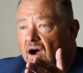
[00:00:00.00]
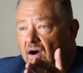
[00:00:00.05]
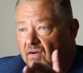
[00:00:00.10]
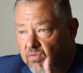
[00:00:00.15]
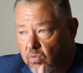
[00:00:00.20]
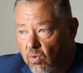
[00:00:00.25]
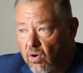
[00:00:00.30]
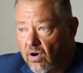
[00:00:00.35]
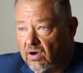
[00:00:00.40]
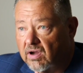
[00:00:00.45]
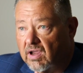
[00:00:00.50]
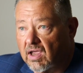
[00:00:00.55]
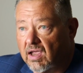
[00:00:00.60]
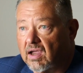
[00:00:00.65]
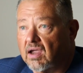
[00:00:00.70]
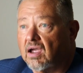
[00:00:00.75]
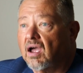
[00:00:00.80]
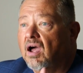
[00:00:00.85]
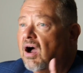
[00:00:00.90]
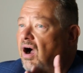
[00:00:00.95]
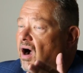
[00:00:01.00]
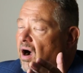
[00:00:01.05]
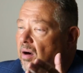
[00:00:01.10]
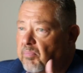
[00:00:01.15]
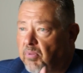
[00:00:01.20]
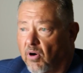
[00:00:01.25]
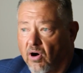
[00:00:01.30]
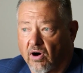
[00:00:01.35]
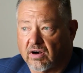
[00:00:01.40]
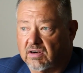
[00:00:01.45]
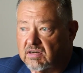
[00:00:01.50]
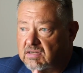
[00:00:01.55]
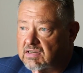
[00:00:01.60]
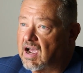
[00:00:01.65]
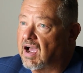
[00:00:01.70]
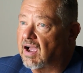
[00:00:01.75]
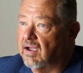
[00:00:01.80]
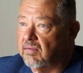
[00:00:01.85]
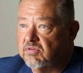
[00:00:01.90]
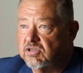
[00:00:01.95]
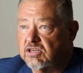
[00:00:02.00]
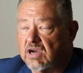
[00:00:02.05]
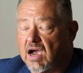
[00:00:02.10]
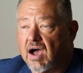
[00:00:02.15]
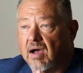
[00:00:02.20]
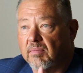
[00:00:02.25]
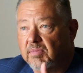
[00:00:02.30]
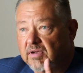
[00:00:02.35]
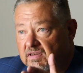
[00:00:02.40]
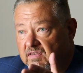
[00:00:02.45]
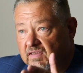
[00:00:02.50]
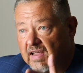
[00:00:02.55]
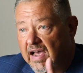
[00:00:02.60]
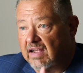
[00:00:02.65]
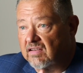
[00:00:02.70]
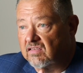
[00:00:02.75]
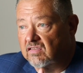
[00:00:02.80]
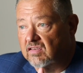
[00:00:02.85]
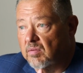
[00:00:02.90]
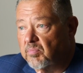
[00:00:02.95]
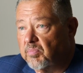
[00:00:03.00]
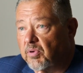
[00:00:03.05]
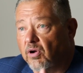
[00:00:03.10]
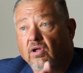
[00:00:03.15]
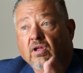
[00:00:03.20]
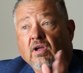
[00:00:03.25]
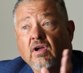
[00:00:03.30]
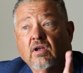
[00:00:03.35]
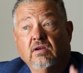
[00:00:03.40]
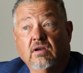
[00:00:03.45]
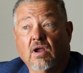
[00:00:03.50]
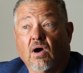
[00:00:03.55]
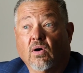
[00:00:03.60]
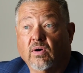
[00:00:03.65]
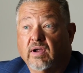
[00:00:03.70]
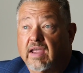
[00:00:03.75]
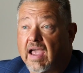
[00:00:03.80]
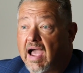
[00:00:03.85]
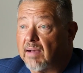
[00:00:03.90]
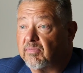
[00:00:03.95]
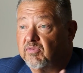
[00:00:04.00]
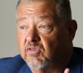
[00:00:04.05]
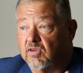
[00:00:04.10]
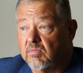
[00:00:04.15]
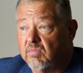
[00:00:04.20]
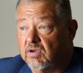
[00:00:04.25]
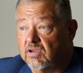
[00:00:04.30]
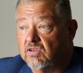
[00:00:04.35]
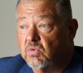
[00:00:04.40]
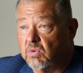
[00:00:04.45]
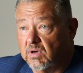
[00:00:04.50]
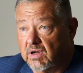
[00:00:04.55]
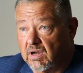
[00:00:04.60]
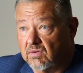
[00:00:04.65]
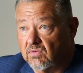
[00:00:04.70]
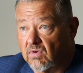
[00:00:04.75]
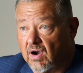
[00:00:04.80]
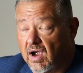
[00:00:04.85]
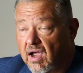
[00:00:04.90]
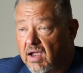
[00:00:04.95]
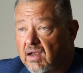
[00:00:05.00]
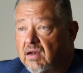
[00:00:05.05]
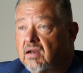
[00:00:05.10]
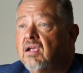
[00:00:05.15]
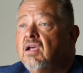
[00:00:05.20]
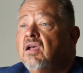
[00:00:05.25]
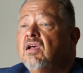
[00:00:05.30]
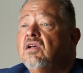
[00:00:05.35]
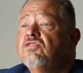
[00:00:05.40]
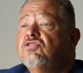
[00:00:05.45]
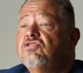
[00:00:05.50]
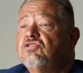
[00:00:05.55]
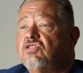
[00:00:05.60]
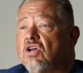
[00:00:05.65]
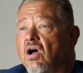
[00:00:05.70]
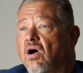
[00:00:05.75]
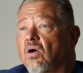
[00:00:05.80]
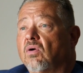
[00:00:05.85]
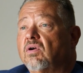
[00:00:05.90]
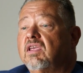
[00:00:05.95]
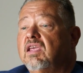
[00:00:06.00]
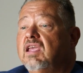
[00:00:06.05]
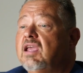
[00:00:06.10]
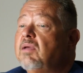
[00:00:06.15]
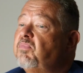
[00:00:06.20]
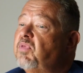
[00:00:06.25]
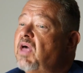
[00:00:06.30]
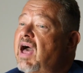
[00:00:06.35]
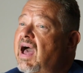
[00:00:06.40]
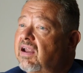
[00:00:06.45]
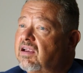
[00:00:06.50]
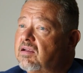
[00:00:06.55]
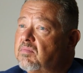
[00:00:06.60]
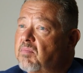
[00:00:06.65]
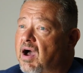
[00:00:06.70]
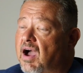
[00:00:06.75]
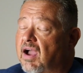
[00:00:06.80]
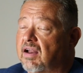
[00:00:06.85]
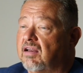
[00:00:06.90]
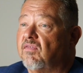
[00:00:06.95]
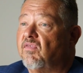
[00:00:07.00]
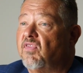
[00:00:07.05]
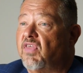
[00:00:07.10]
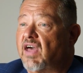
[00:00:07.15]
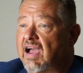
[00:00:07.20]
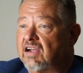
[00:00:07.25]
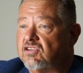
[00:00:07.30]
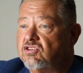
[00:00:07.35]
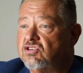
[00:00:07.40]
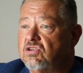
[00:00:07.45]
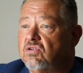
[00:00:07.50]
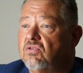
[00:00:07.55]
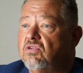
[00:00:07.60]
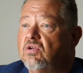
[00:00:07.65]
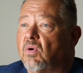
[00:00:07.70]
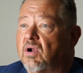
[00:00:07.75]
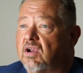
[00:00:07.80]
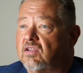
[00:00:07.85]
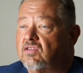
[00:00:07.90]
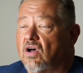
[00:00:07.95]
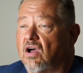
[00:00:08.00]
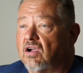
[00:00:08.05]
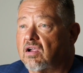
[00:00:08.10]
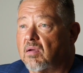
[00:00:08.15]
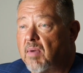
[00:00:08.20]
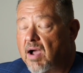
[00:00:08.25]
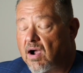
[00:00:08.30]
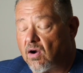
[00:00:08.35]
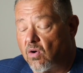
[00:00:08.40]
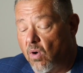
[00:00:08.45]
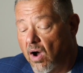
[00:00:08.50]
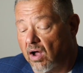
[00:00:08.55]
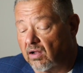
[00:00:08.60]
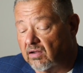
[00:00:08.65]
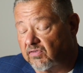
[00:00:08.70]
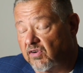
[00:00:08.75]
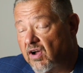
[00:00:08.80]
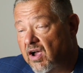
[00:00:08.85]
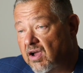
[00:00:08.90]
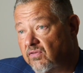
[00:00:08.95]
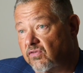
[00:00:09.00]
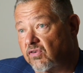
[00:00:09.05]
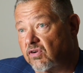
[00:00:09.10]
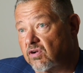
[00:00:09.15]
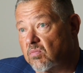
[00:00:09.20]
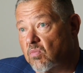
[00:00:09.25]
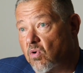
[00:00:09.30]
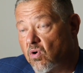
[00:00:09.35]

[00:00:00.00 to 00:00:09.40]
of working a part-time job. It's that simple, no gaps in between, right? So keep that in mind. If that's you, you want to talk about qualifying for your